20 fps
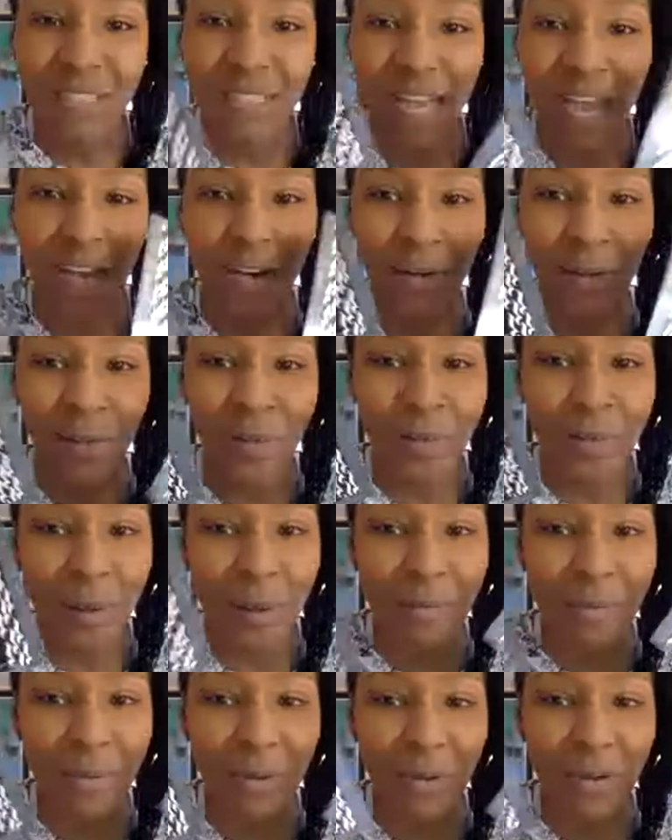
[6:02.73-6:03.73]
title of my
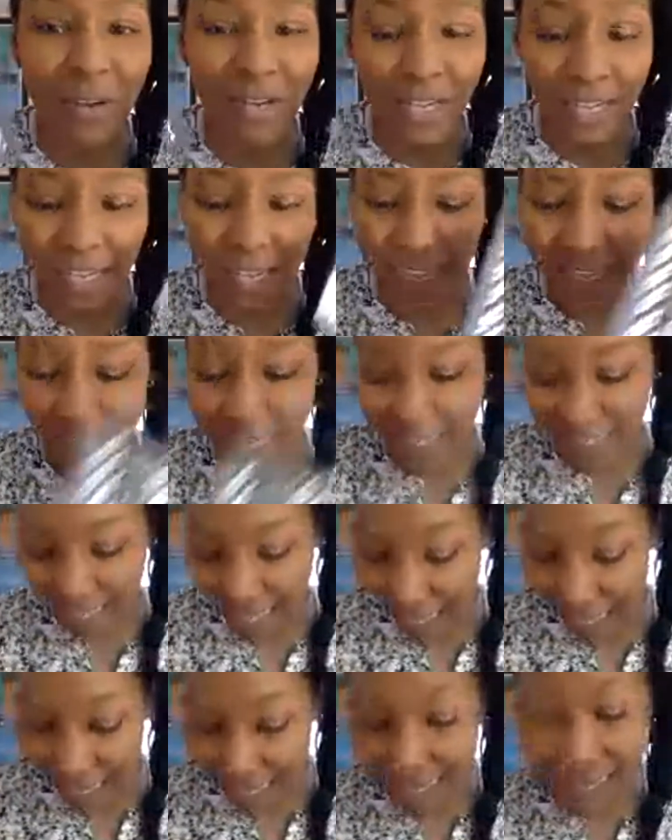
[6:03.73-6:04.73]
book on it, because
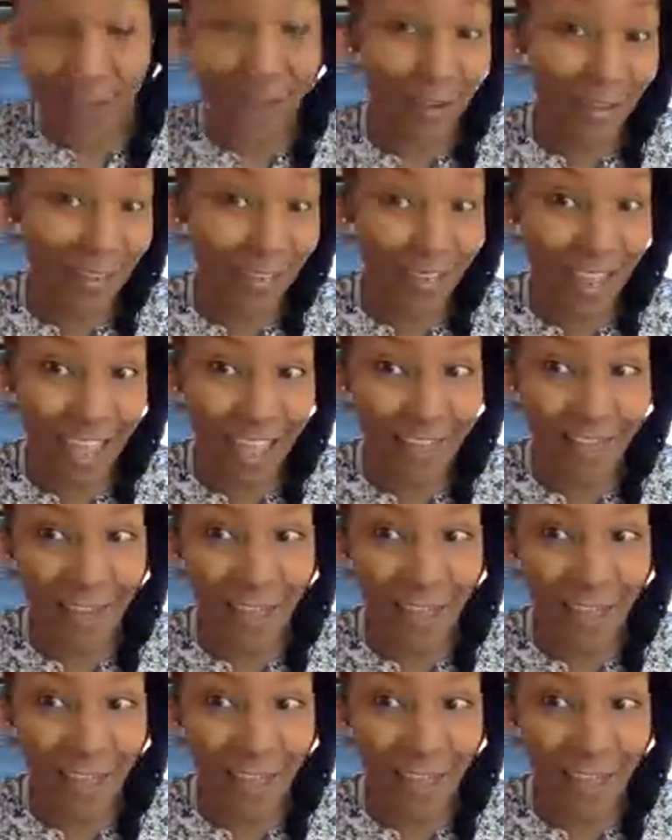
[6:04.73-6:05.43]
I literally have